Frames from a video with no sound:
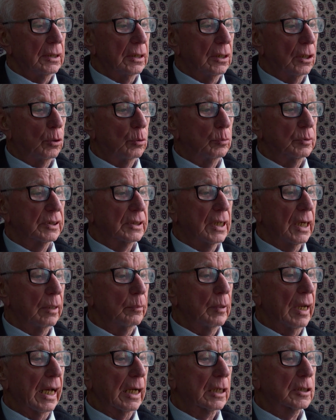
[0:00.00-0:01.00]
we
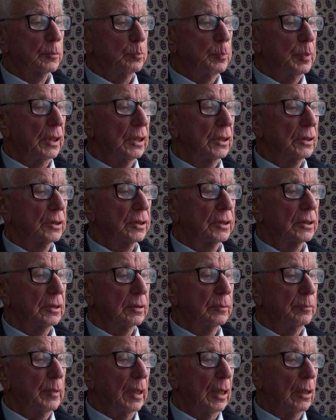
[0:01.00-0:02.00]
get experts
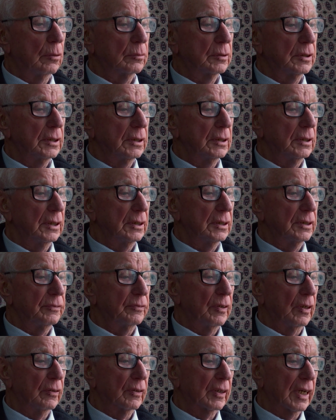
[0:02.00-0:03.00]
about, and this
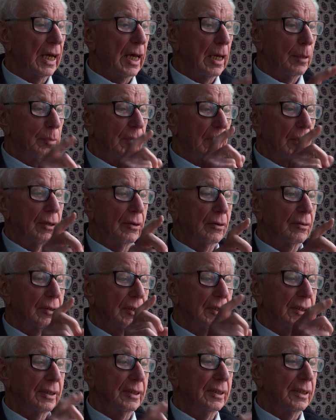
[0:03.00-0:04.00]
fellow came along
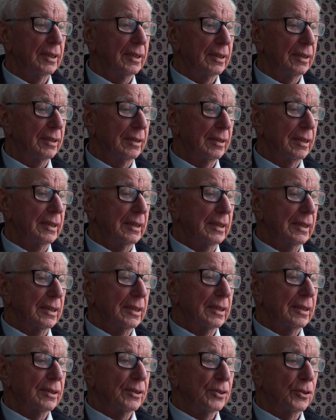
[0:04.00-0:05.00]
and
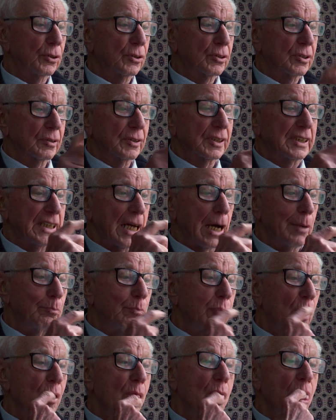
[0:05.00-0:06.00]
took a
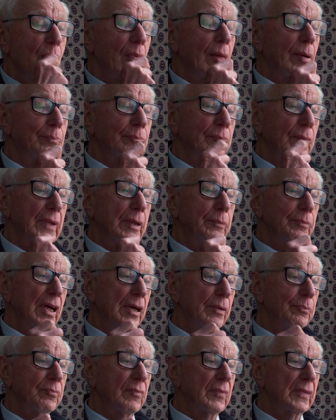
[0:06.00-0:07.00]
sample,
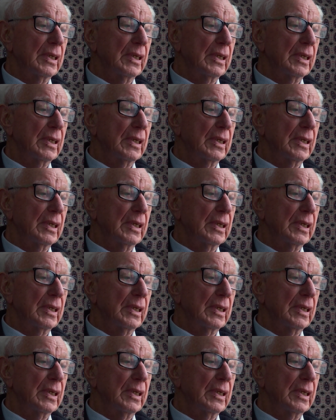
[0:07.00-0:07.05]
and